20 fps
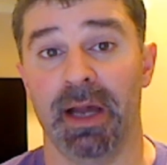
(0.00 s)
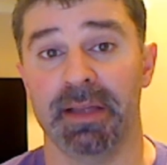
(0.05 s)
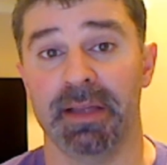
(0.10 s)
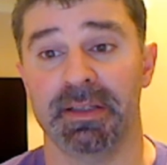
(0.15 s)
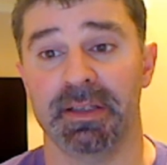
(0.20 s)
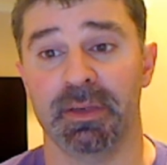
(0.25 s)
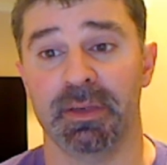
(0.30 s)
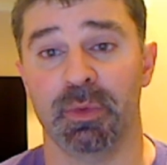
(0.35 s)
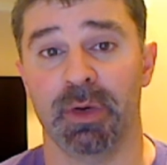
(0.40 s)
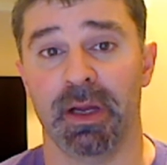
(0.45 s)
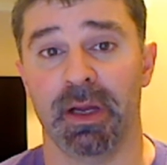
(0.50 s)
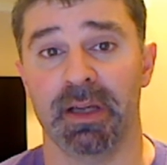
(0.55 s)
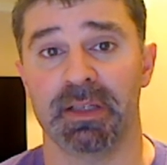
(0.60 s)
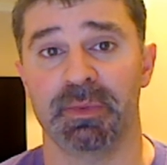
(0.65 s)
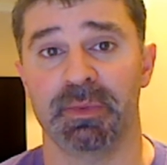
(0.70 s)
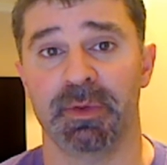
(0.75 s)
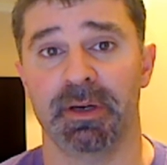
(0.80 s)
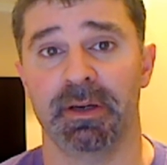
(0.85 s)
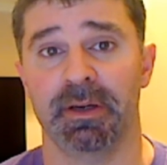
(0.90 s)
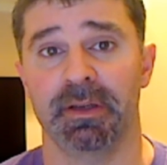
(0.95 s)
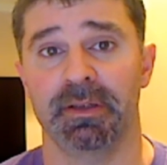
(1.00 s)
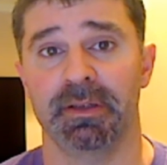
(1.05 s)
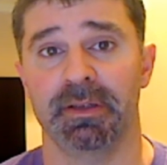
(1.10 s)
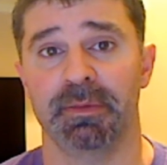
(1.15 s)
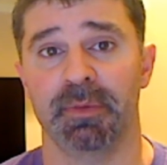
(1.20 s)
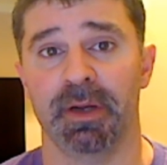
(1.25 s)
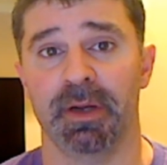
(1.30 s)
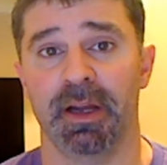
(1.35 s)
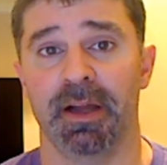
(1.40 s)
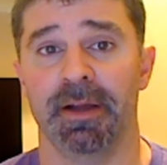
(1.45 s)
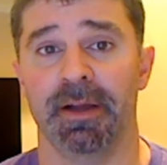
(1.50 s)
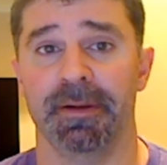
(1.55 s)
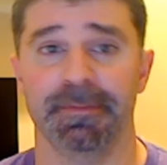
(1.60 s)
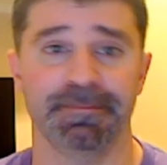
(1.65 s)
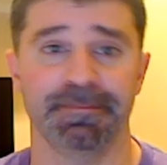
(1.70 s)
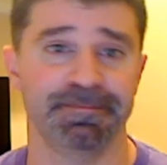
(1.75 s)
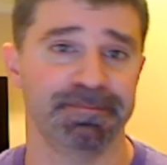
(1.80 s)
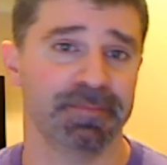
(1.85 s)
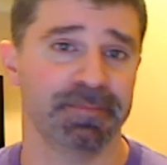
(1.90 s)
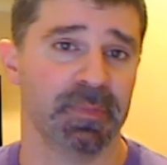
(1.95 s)
I see, what I experience. But
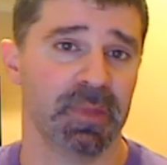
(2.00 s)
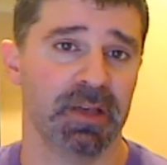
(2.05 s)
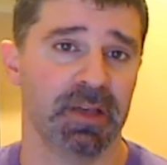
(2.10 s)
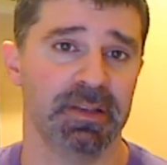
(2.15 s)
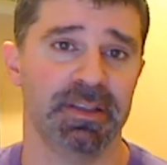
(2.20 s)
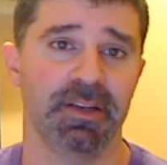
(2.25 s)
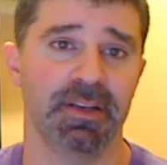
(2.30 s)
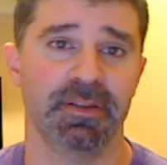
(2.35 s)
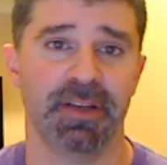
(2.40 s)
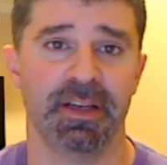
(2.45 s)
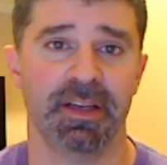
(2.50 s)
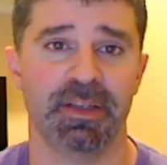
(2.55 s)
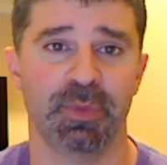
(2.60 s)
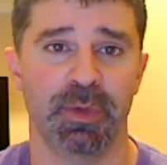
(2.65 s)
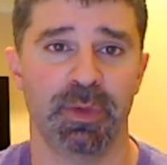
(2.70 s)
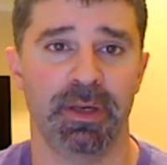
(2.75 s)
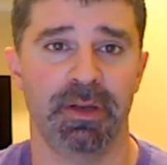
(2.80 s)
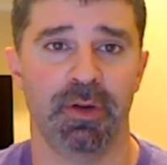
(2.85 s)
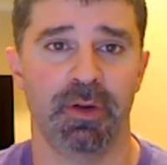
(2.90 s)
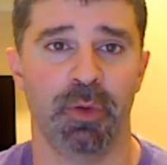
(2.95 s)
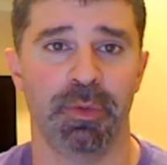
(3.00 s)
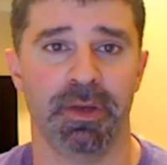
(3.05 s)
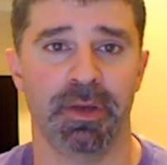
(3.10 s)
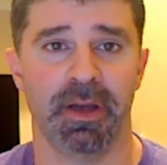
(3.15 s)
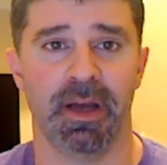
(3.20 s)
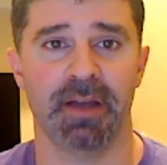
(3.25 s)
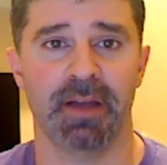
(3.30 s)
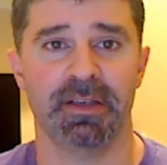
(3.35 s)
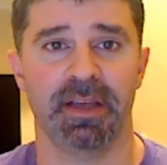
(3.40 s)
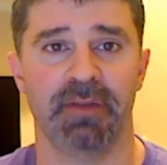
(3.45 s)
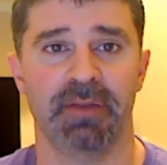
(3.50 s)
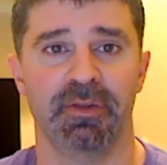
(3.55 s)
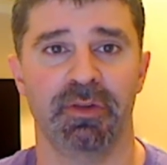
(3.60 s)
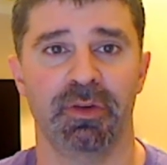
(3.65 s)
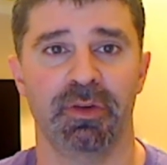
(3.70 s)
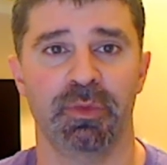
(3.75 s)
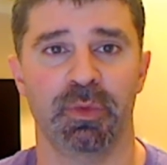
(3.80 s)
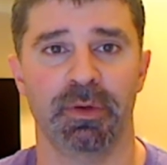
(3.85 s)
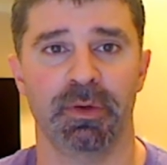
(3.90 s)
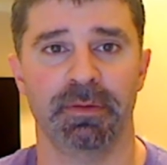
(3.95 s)
until next week, hope you guys have a
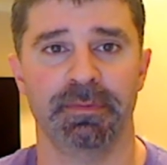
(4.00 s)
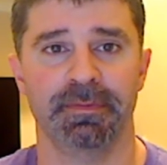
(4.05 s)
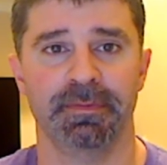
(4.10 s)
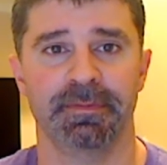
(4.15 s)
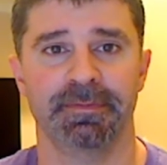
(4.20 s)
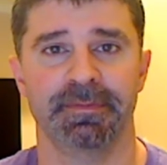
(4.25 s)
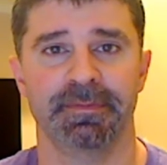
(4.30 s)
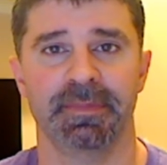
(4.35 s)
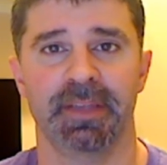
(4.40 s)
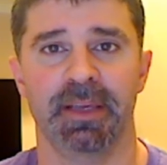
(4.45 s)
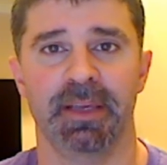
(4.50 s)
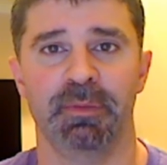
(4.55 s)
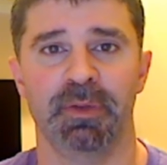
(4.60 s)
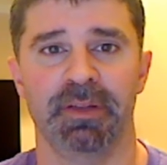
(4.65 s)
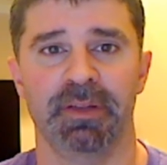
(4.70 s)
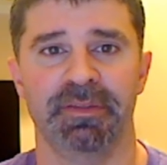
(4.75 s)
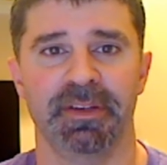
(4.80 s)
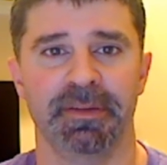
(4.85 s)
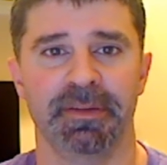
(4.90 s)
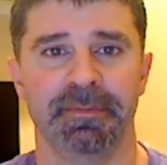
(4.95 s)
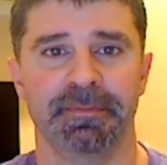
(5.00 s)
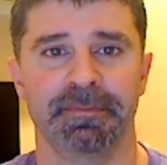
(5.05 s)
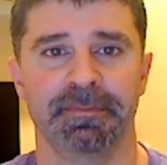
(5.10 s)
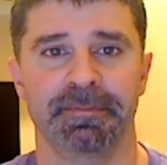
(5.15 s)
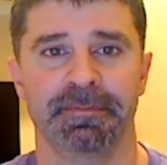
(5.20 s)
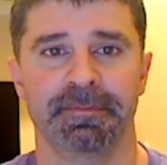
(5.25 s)
good one. Keep lifting.